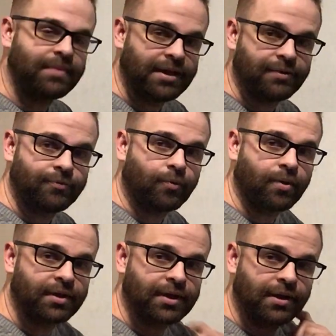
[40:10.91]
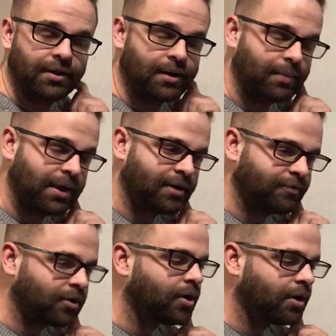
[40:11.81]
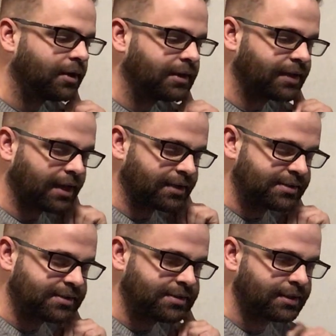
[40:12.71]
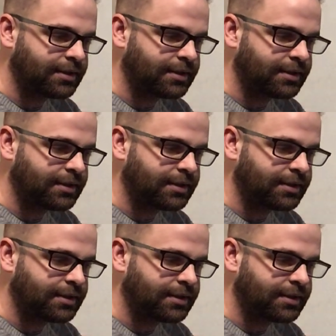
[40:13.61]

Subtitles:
mean for the amount of current that's